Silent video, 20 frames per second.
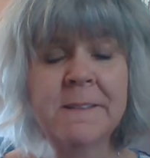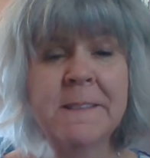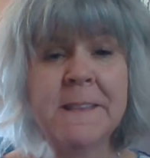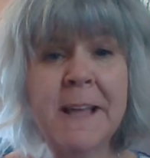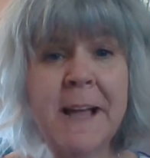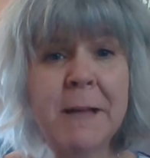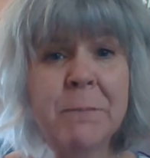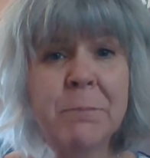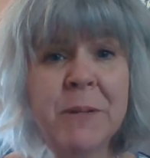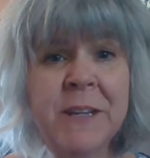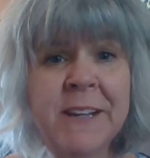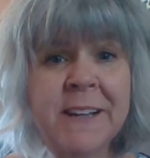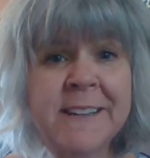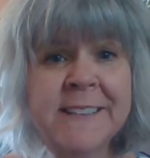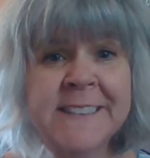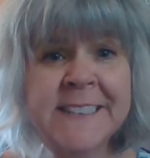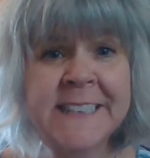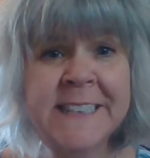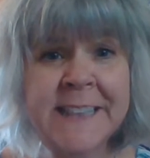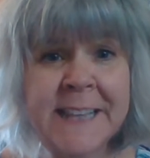not
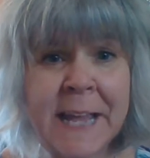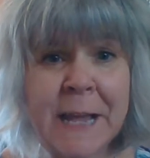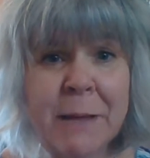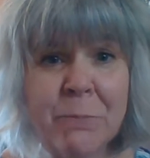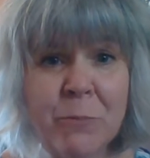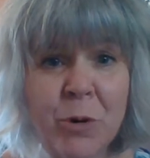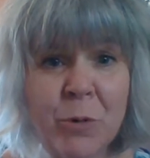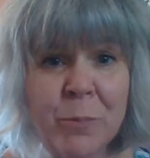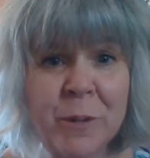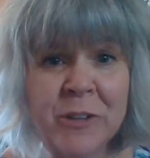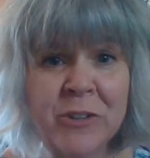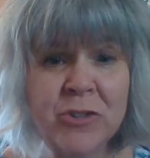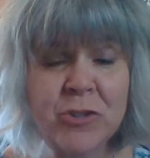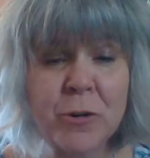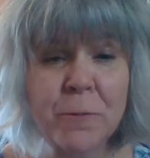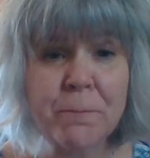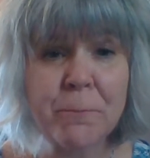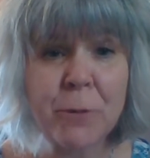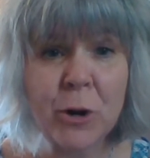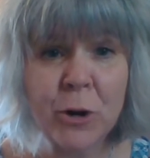because in that moment
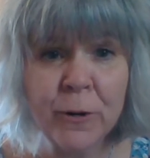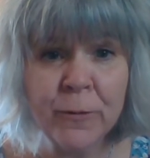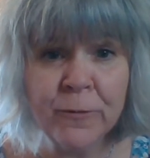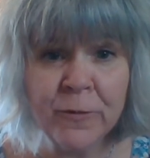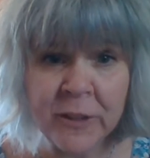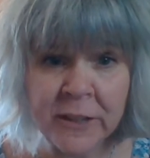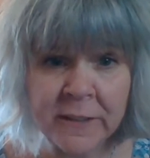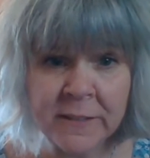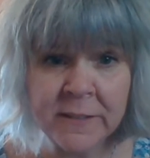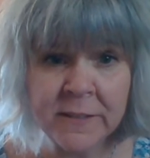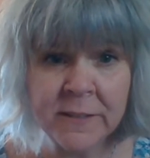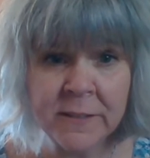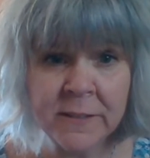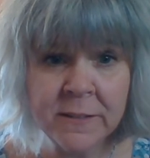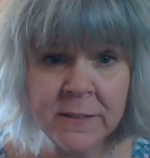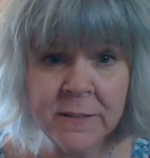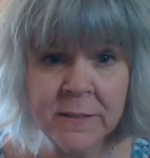you're perfect,